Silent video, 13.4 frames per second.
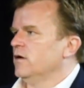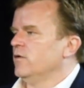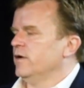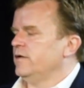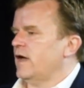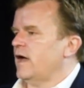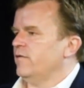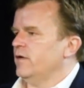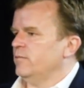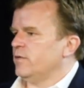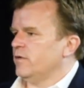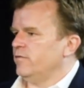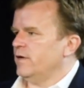going to have
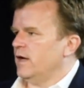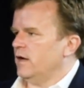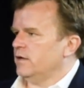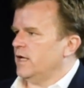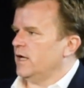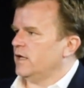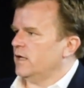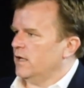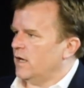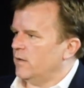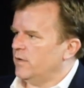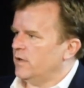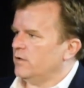a profound
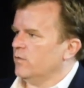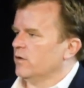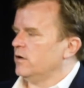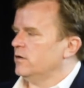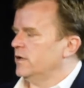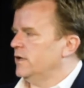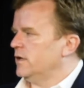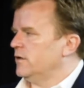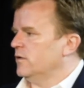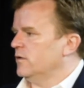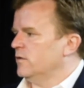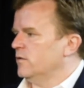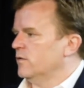economic or
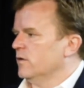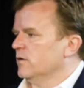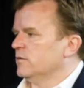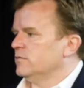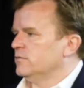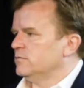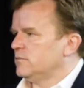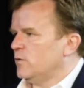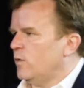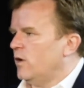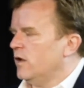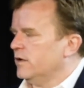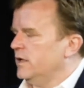clinical or
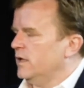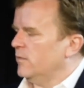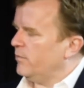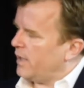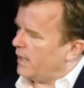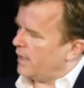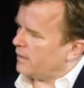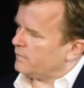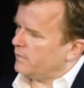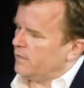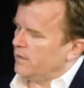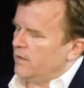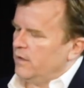quality impact.